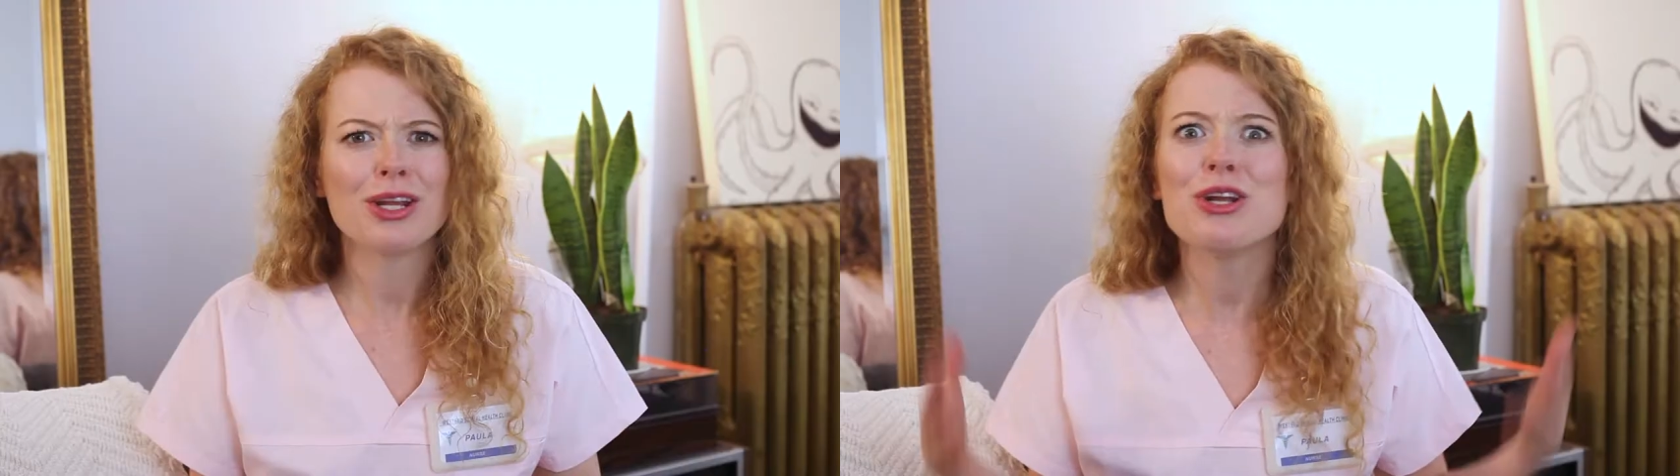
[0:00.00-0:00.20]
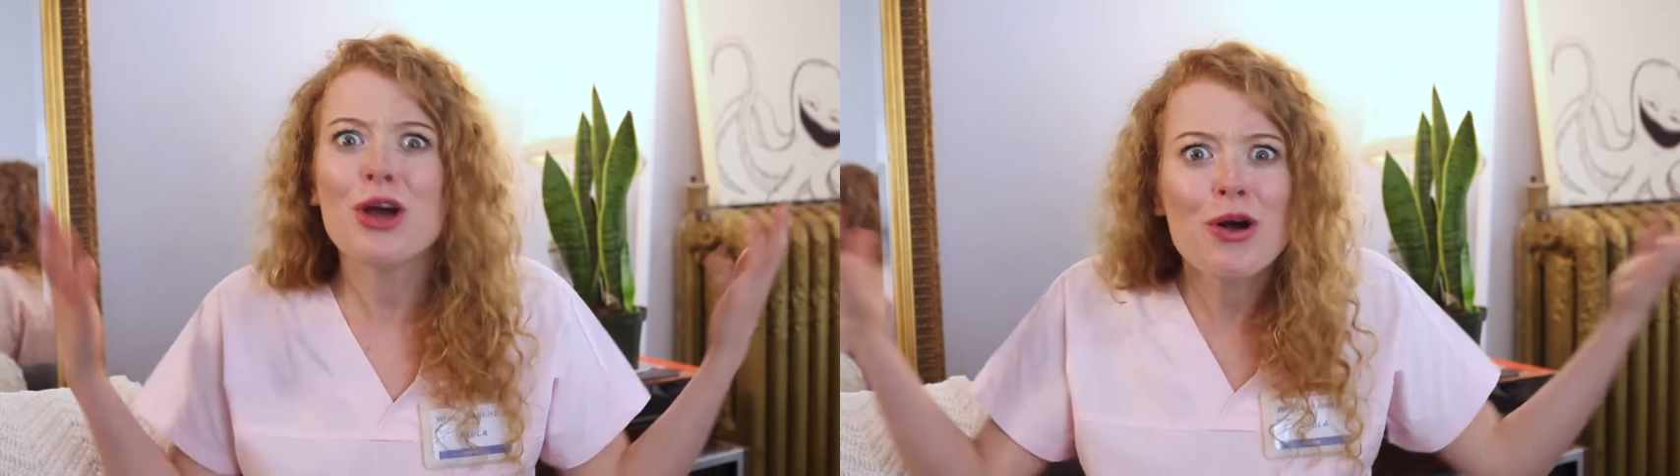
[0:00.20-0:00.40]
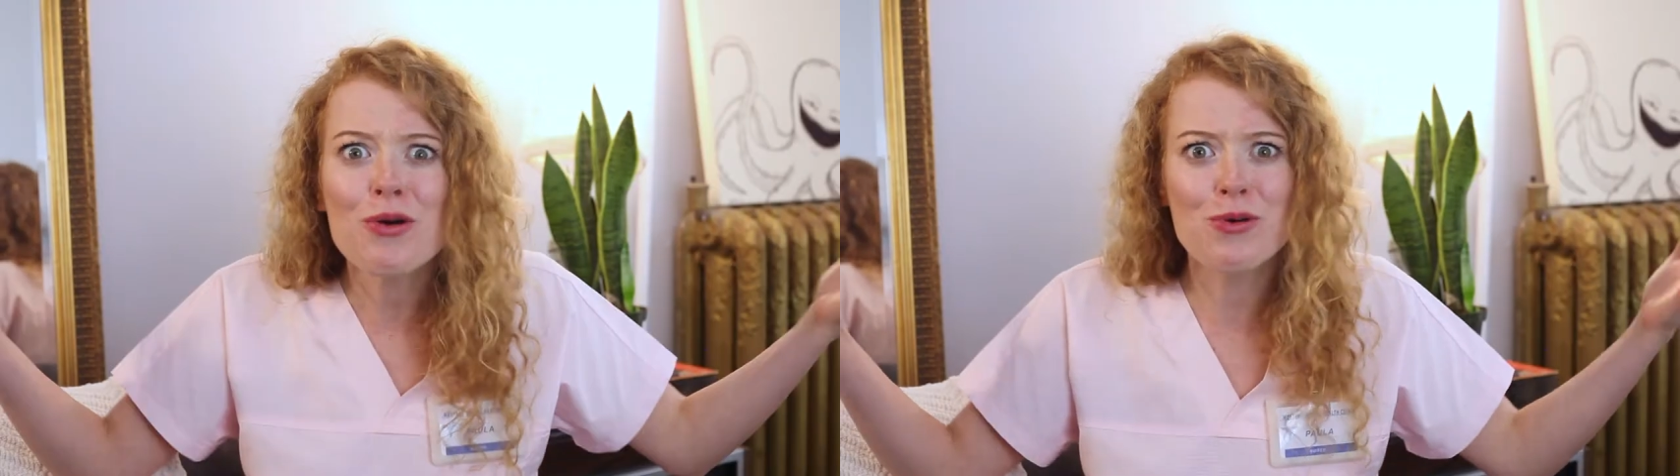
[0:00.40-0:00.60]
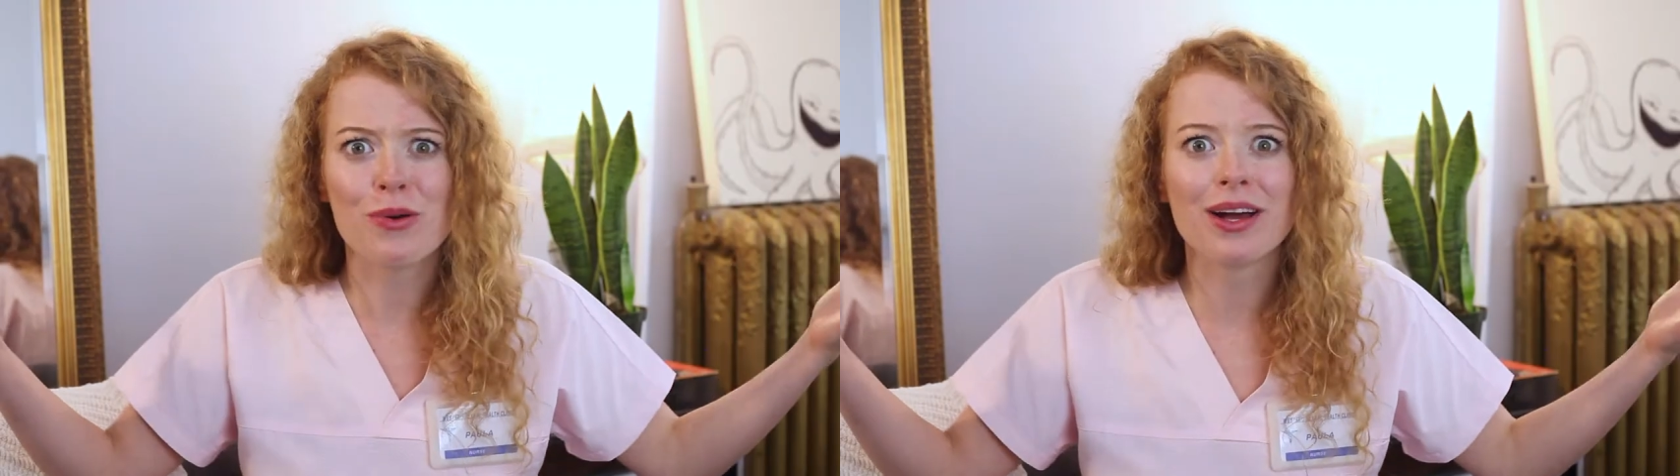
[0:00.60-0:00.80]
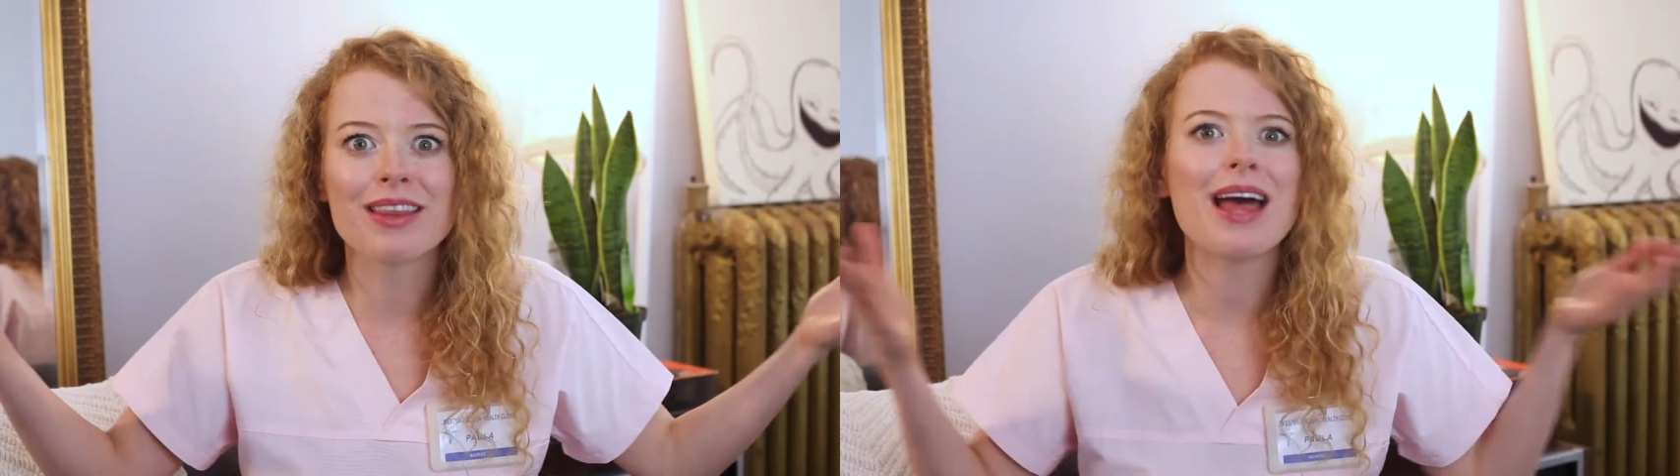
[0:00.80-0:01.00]

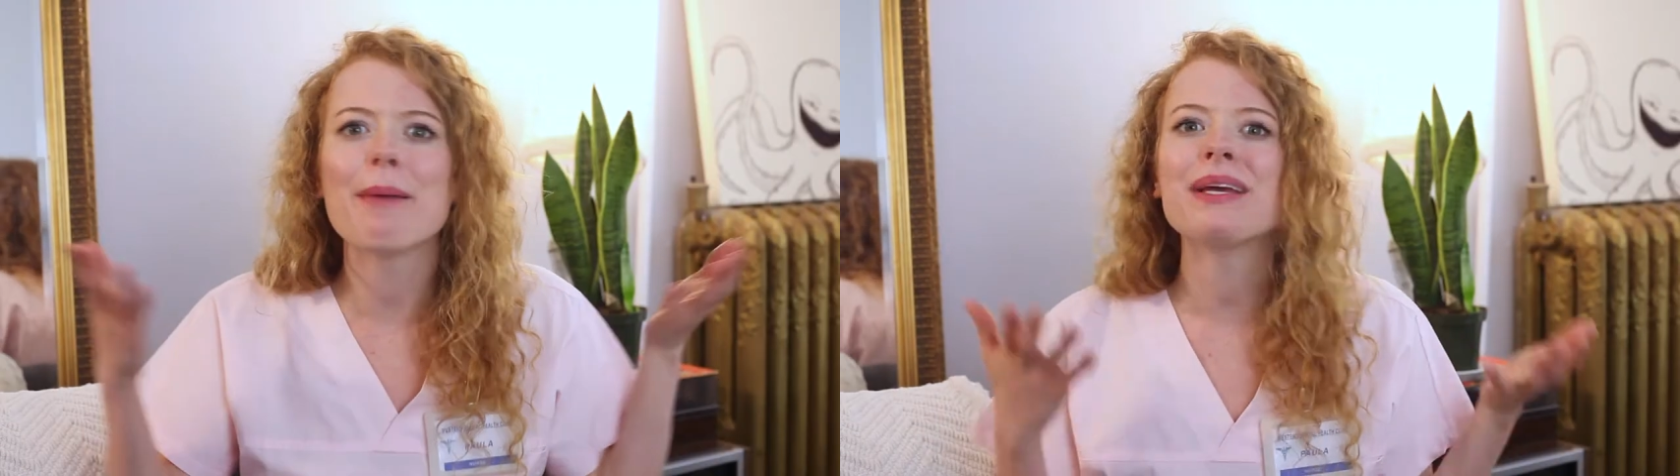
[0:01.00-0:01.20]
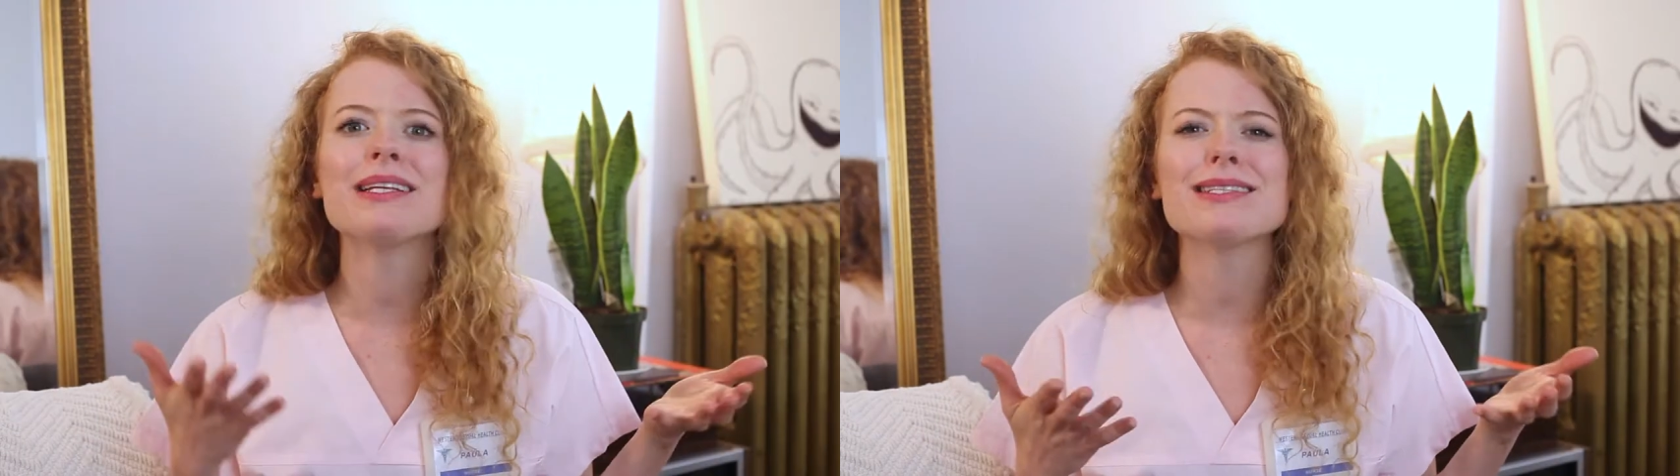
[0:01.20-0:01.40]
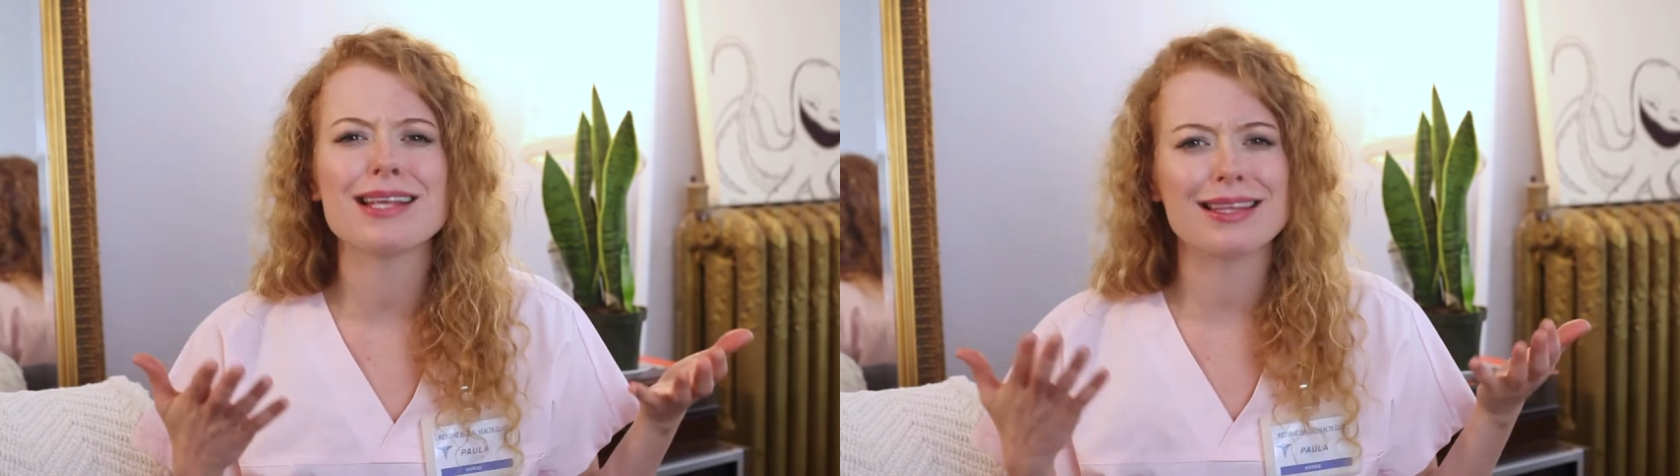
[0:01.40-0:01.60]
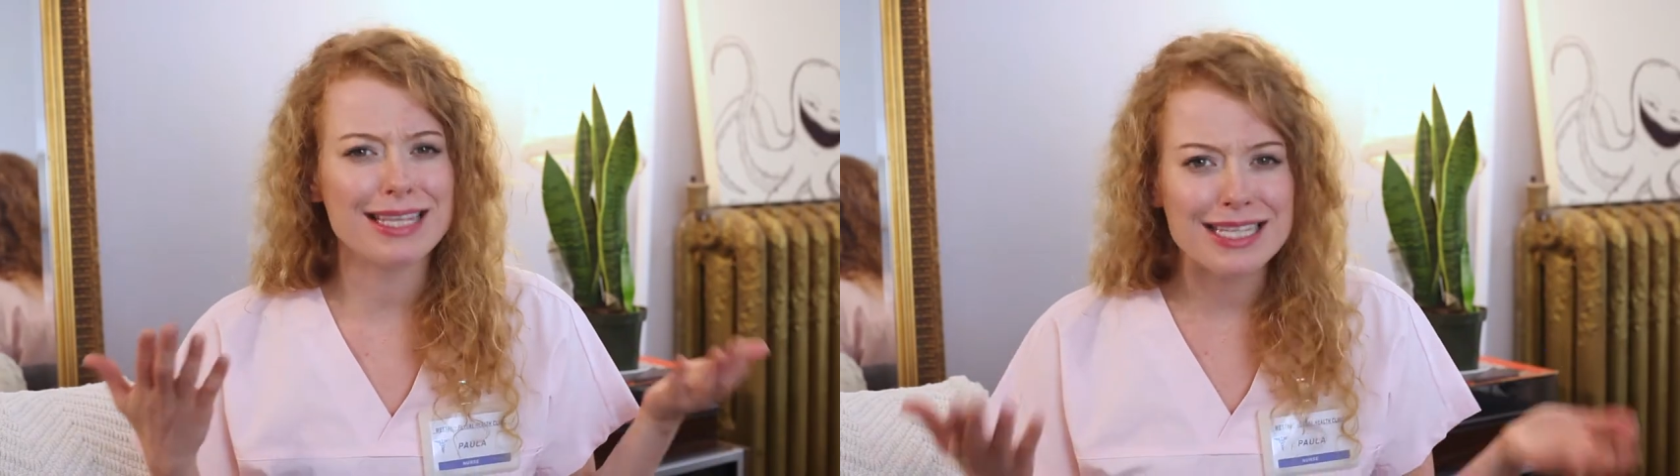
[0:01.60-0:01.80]
No! That means that